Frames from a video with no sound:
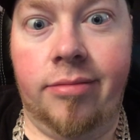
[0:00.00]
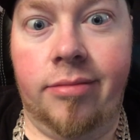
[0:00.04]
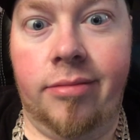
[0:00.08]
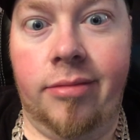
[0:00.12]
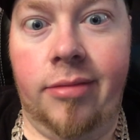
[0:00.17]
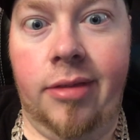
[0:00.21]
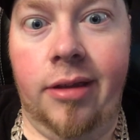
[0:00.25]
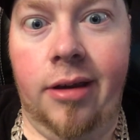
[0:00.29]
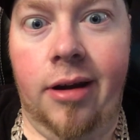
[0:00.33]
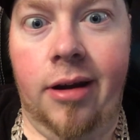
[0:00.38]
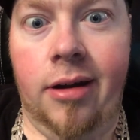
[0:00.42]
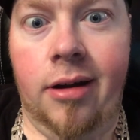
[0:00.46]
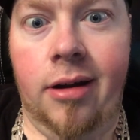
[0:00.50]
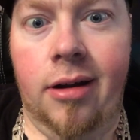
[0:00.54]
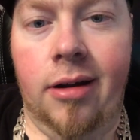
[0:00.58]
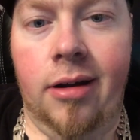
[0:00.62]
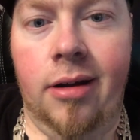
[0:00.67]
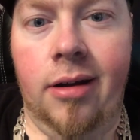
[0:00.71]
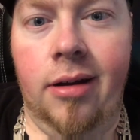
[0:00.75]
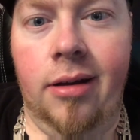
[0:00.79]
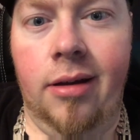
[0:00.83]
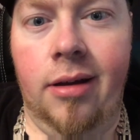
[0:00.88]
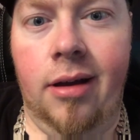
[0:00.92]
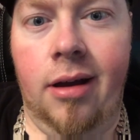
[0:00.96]
there
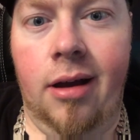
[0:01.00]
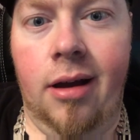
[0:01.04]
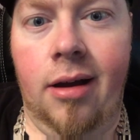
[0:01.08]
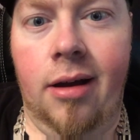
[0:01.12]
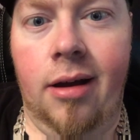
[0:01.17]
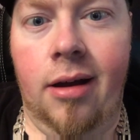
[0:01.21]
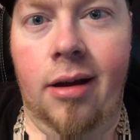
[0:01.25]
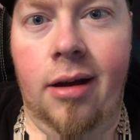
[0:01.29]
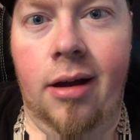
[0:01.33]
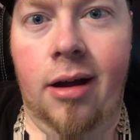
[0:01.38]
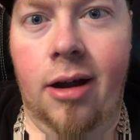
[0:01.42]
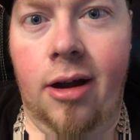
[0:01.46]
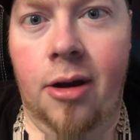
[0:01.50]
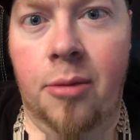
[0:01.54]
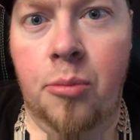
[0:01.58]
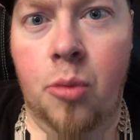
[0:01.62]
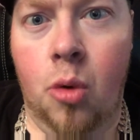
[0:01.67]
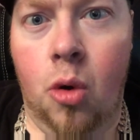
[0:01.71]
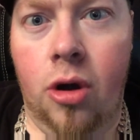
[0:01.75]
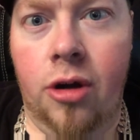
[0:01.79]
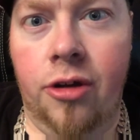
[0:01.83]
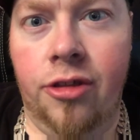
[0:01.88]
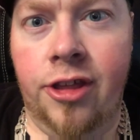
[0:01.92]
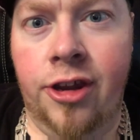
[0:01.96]
are
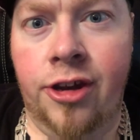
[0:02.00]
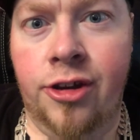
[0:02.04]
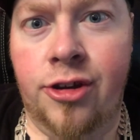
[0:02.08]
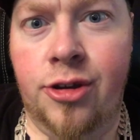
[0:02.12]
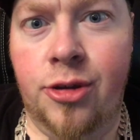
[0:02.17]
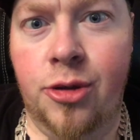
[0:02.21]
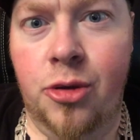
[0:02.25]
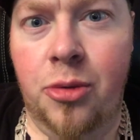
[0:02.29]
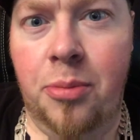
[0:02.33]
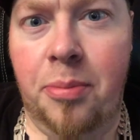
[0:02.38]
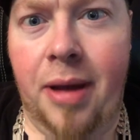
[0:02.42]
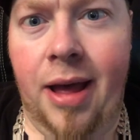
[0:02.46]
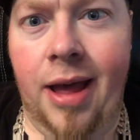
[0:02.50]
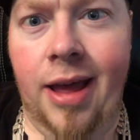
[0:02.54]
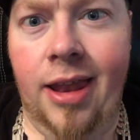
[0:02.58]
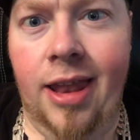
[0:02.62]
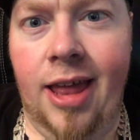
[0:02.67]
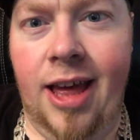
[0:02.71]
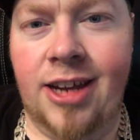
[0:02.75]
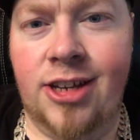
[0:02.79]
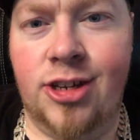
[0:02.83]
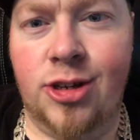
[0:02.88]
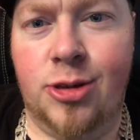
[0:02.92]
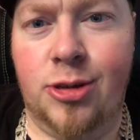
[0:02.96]
more than two
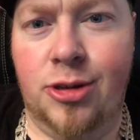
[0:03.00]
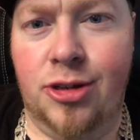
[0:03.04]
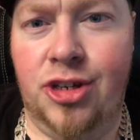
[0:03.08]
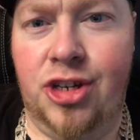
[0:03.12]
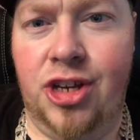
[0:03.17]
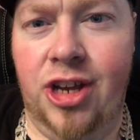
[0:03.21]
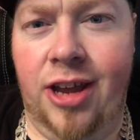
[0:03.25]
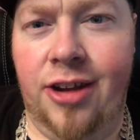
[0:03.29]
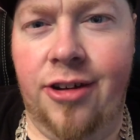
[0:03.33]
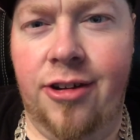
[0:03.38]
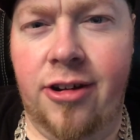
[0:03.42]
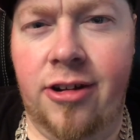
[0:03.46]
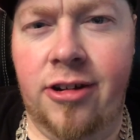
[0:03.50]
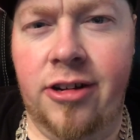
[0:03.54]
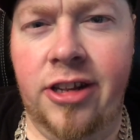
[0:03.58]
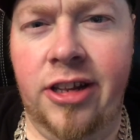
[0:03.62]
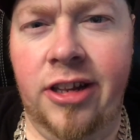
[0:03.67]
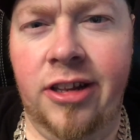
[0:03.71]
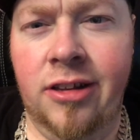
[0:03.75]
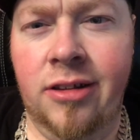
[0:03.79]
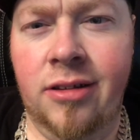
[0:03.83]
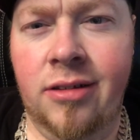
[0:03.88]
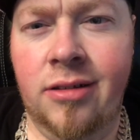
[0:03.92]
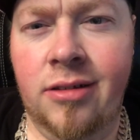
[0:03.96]
biological
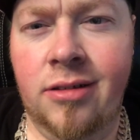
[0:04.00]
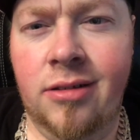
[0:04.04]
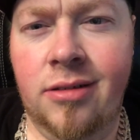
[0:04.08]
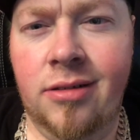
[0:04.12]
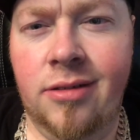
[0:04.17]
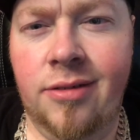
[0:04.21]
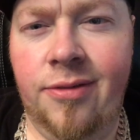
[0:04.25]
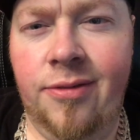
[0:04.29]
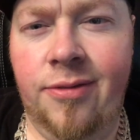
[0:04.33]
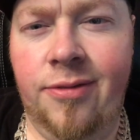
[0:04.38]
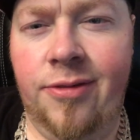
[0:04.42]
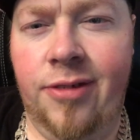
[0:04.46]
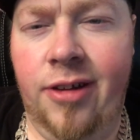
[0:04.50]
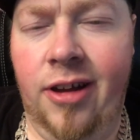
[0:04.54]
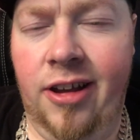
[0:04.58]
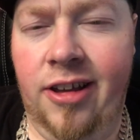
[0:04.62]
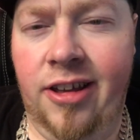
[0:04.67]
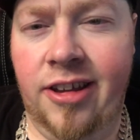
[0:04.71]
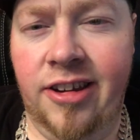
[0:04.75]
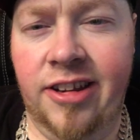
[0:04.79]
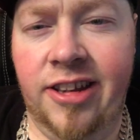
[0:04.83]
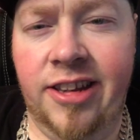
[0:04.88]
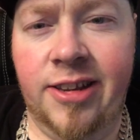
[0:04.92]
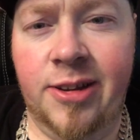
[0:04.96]
genders.
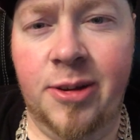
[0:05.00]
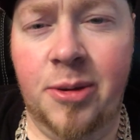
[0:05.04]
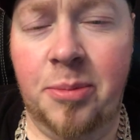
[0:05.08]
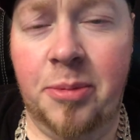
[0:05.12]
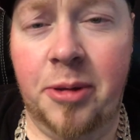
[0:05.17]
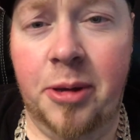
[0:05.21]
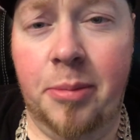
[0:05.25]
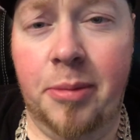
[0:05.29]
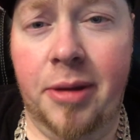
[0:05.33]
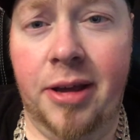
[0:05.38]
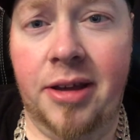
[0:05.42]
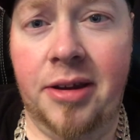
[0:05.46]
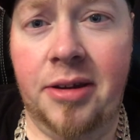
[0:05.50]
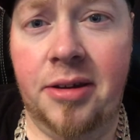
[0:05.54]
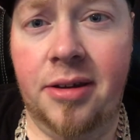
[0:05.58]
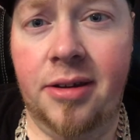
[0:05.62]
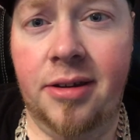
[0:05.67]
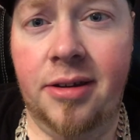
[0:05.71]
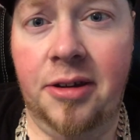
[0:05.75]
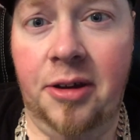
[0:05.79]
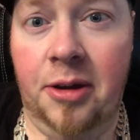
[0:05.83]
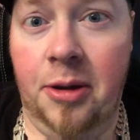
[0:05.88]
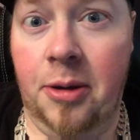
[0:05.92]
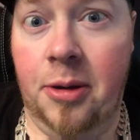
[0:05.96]
Fucking stupid, man.
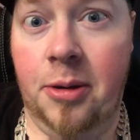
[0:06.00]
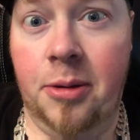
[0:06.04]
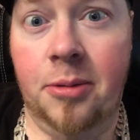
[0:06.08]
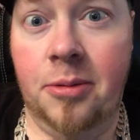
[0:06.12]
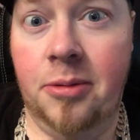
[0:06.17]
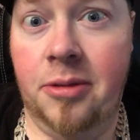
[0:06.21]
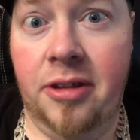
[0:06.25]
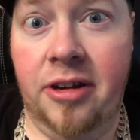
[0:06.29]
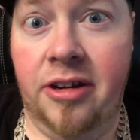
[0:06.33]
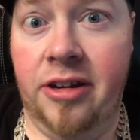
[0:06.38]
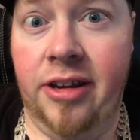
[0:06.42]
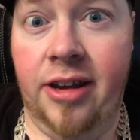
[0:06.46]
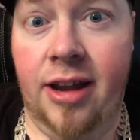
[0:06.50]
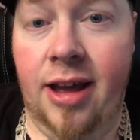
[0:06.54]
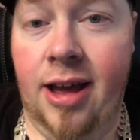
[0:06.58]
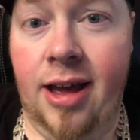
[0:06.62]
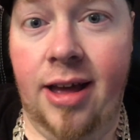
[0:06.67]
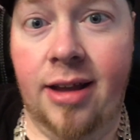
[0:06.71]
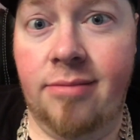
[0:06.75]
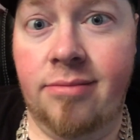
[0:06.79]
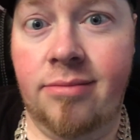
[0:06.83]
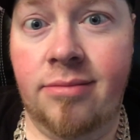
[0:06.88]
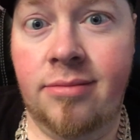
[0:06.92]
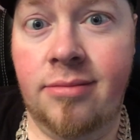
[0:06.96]
No, there's
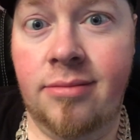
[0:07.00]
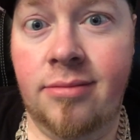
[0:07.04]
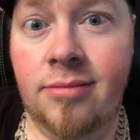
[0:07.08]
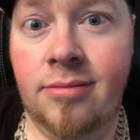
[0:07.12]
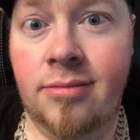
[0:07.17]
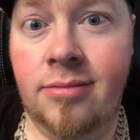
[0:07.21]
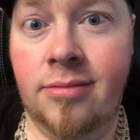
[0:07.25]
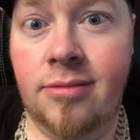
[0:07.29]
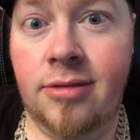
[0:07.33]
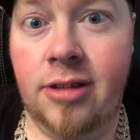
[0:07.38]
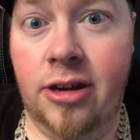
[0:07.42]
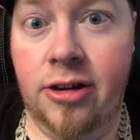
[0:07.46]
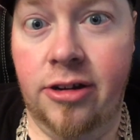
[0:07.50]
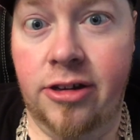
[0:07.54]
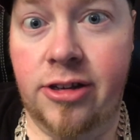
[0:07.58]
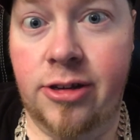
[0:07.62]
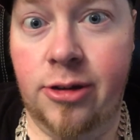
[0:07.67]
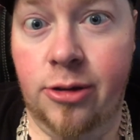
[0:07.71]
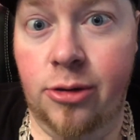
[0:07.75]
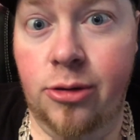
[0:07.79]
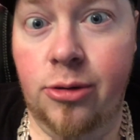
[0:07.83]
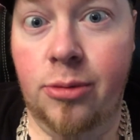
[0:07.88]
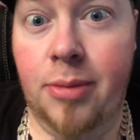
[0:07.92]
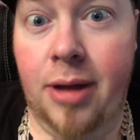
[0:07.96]
not. There's
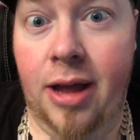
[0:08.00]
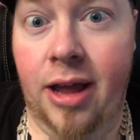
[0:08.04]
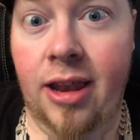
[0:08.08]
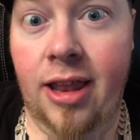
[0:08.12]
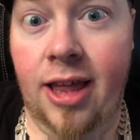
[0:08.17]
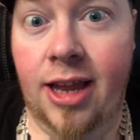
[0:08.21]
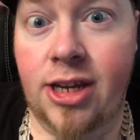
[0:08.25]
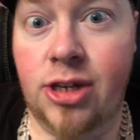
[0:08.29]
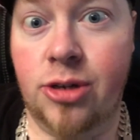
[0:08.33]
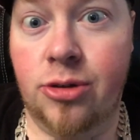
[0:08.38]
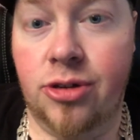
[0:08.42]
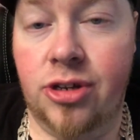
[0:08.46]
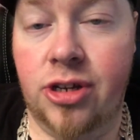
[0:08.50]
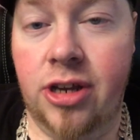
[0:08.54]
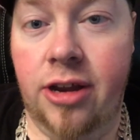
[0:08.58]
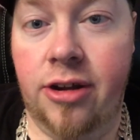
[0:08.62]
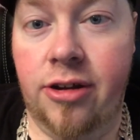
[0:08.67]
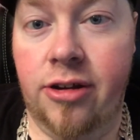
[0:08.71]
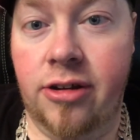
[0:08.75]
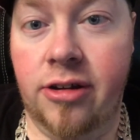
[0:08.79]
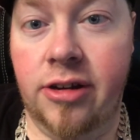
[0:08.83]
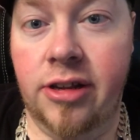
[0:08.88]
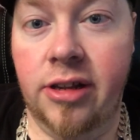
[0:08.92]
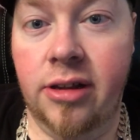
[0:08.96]
two biological
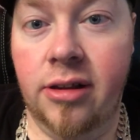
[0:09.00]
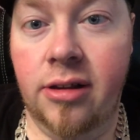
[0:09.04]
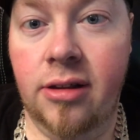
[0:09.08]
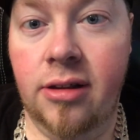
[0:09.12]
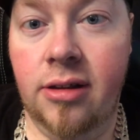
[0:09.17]
genders.